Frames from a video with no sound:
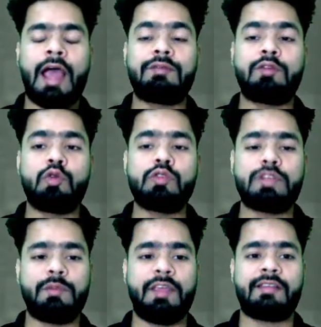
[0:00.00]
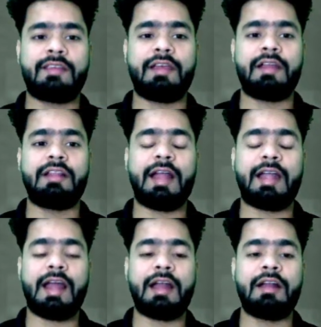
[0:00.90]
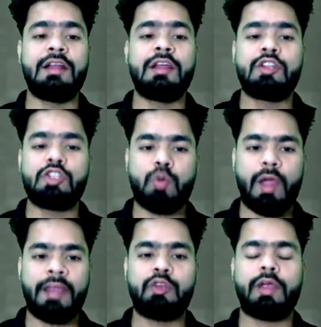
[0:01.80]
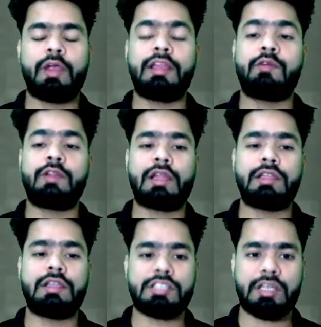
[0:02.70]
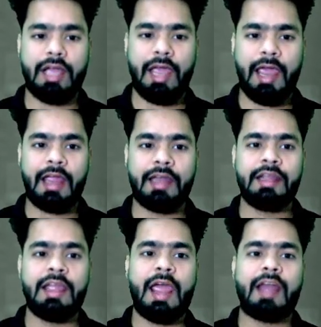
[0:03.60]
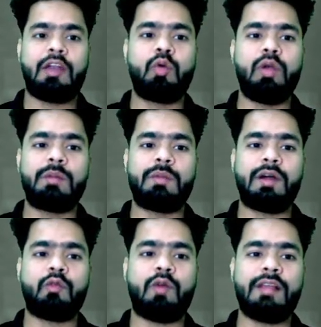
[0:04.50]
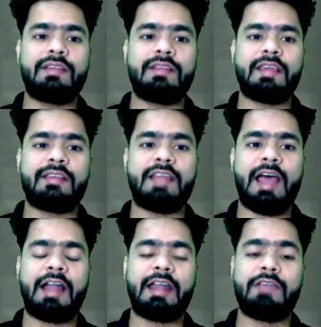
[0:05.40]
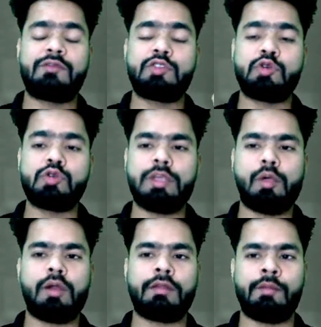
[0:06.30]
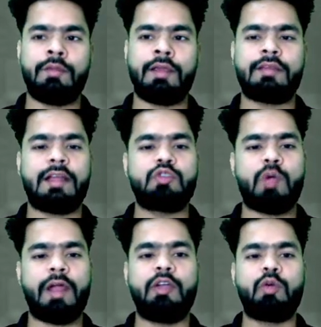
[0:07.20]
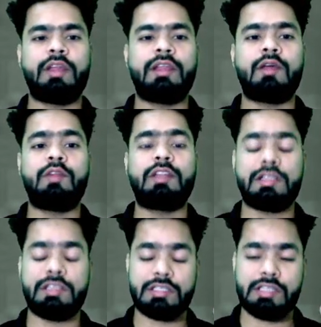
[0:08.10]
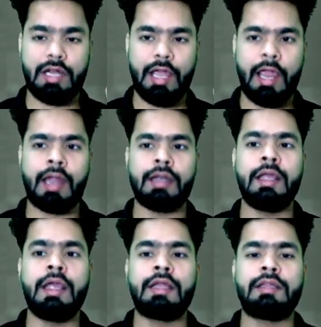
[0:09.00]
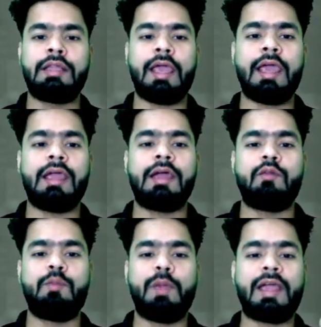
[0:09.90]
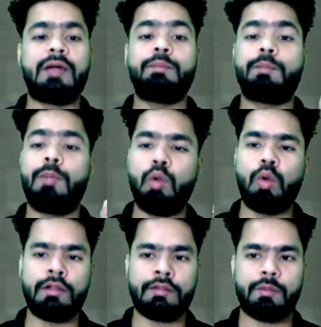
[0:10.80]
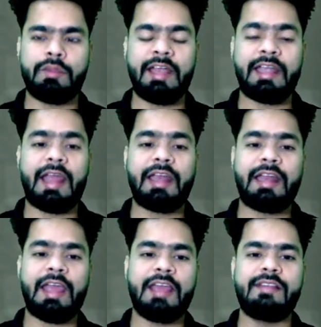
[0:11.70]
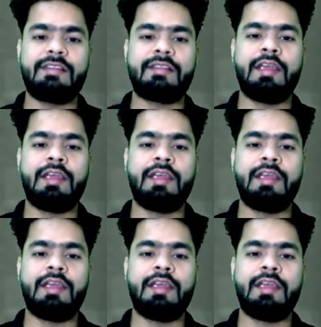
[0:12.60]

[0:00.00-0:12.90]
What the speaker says: two subjects here that are joined together with conjunction and rule number 1 says that if two singular subjects are joined together with conjunction and, they become plural subject, and hence